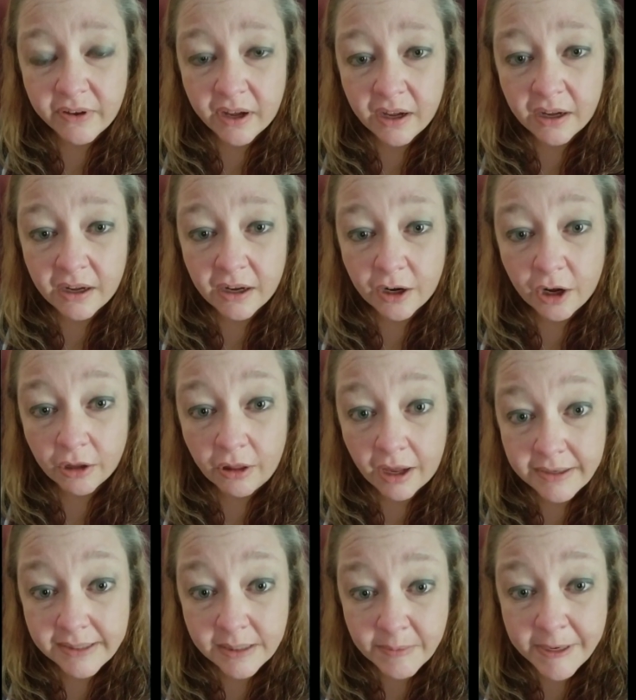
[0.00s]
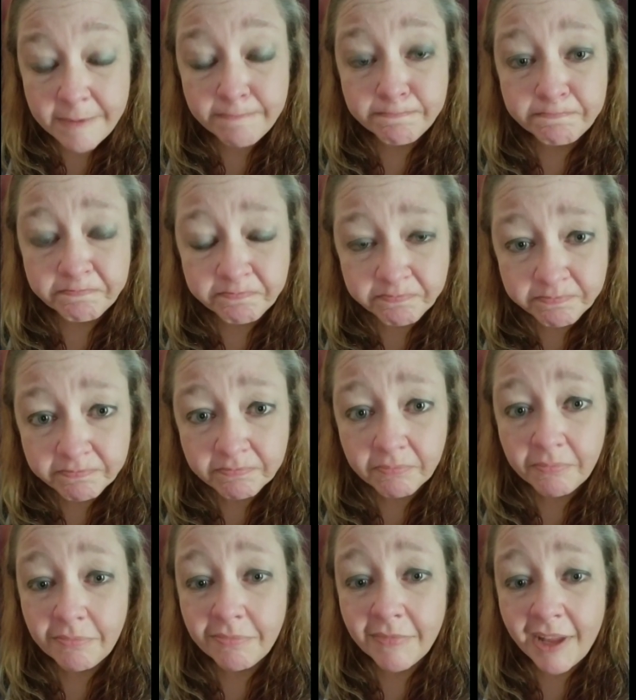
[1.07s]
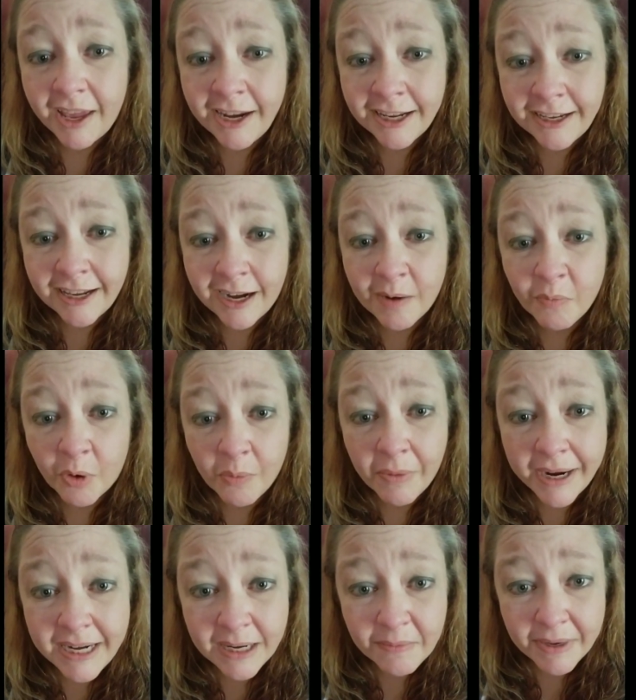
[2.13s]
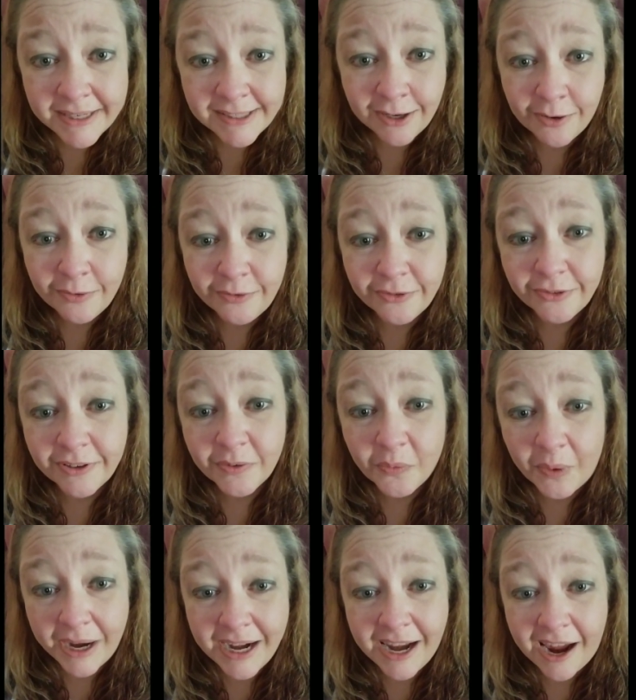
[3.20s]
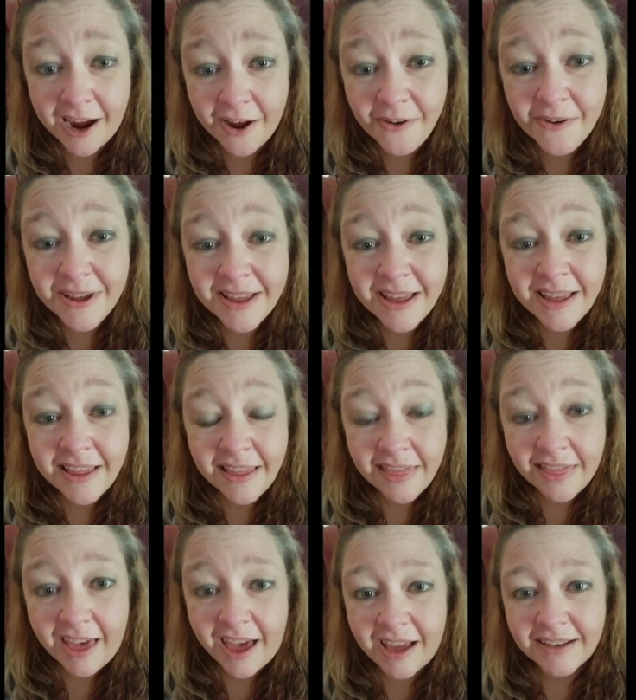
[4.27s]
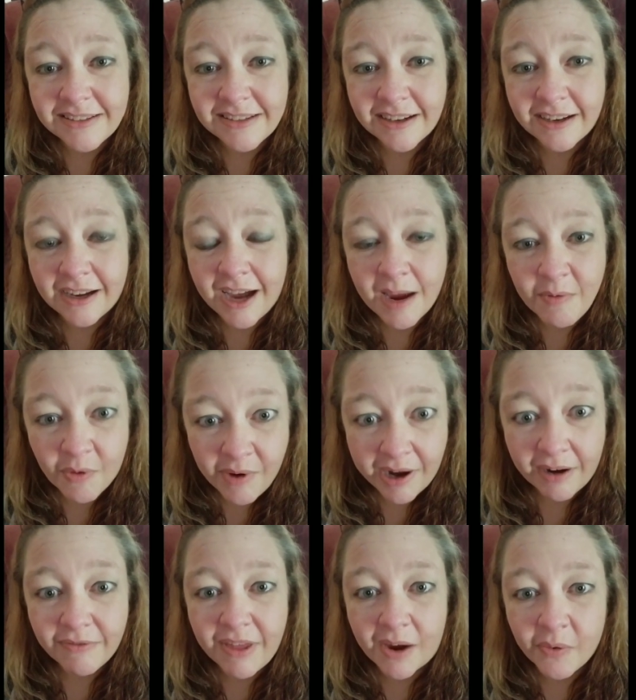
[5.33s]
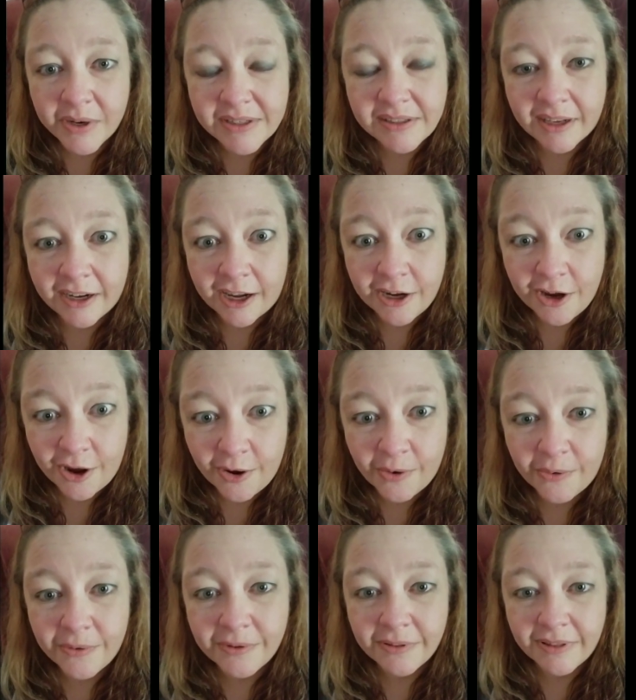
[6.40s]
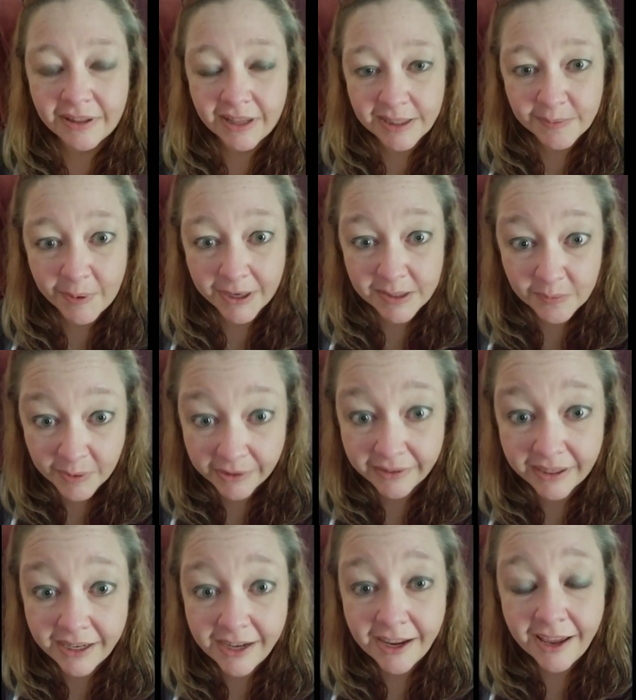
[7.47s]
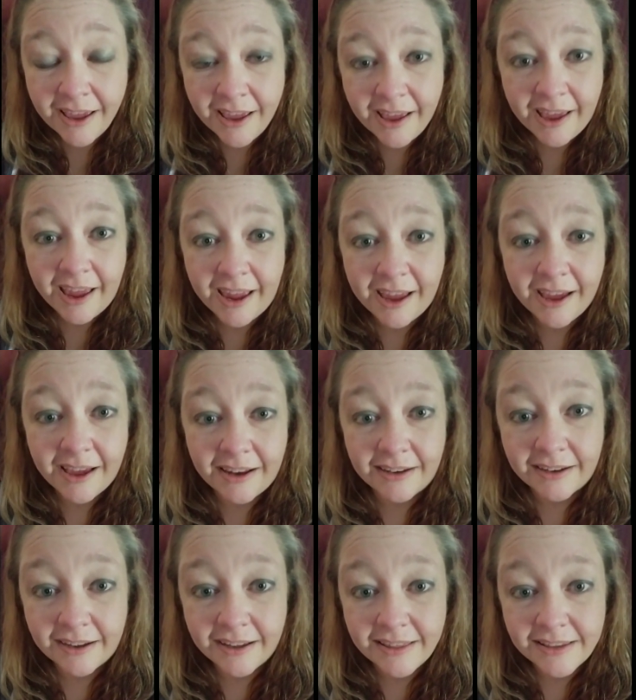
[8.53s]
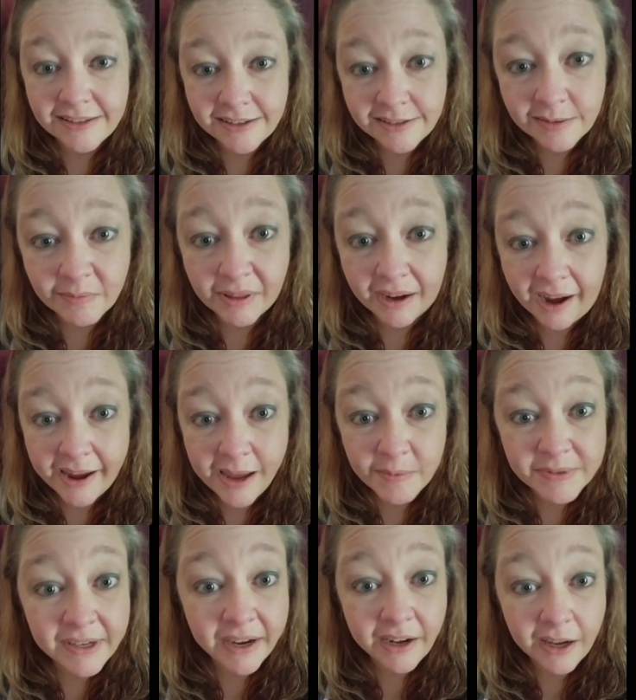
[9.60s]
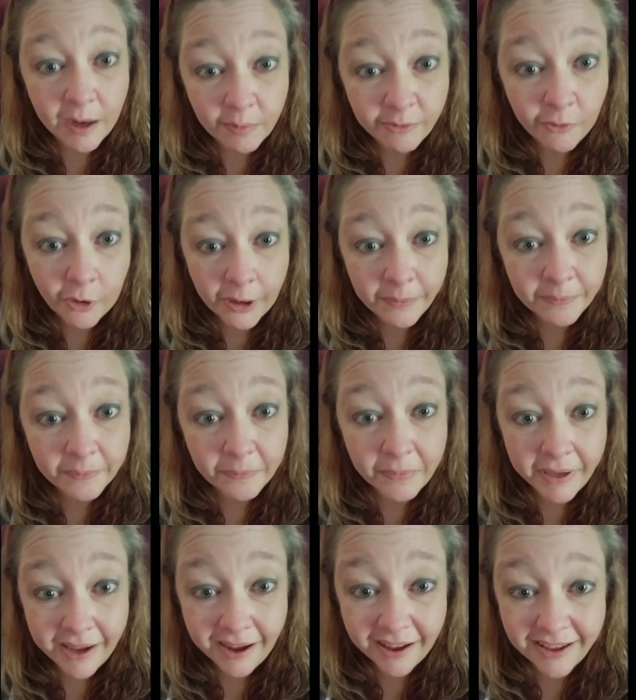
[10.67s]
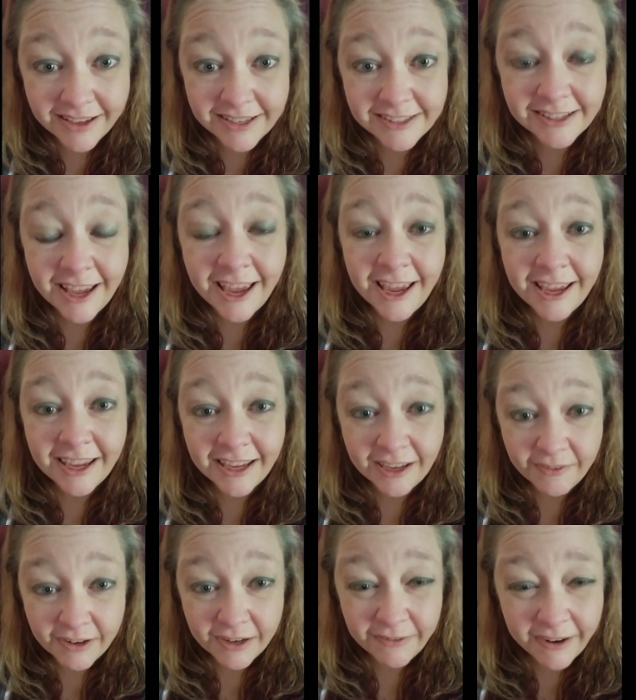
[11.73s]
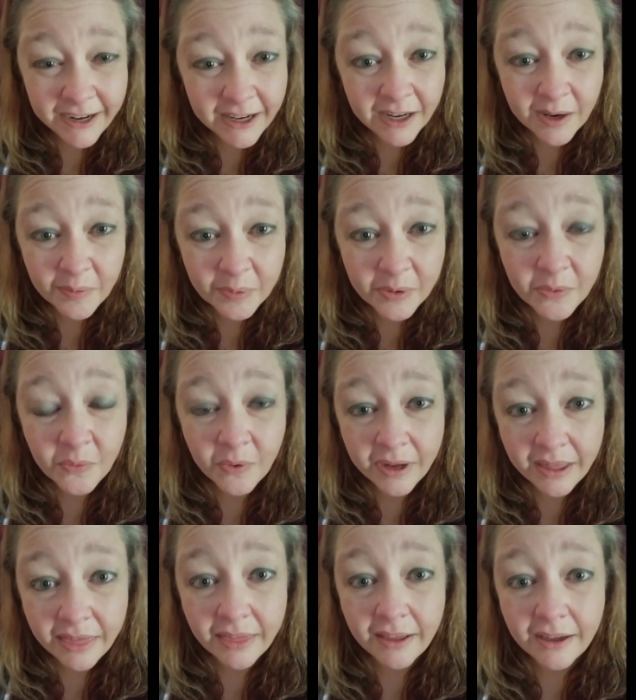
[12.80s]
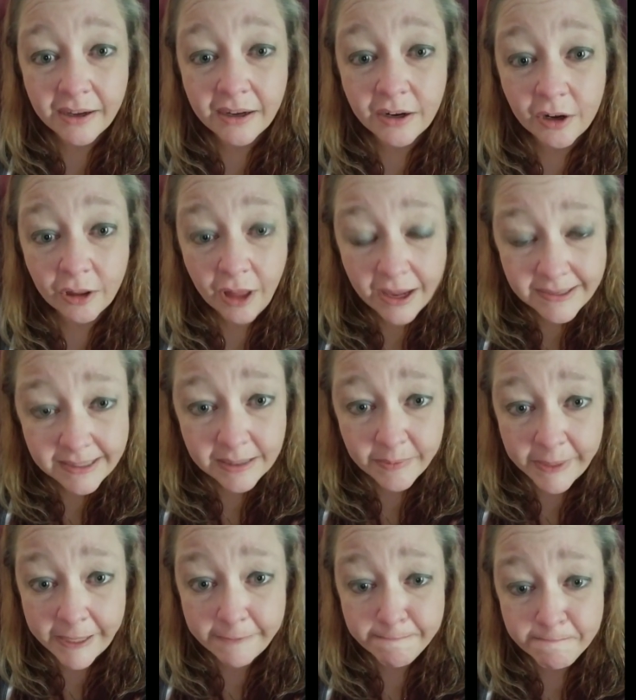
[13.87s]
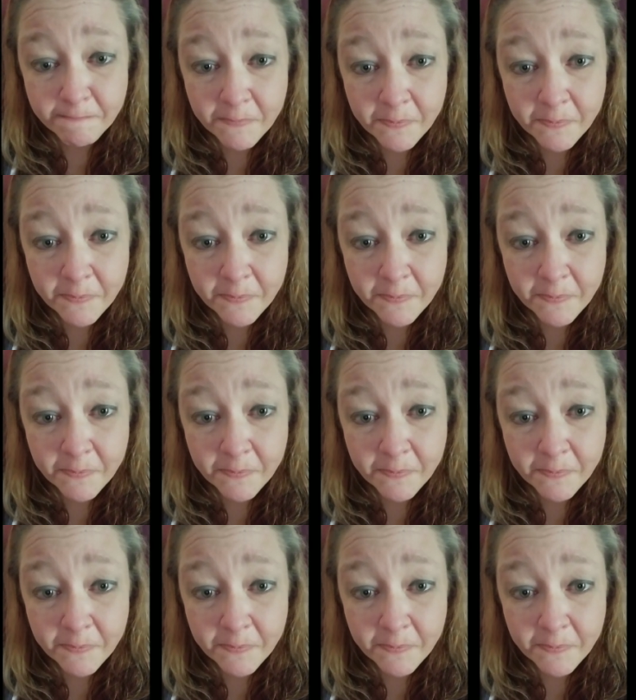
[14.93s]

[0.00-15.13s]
colostomy. And again, I'm reminding myself right now that I'm aware of that risk and I know that that's a possibility. And this is something I am signing up for, because even if I end up with a colostomy,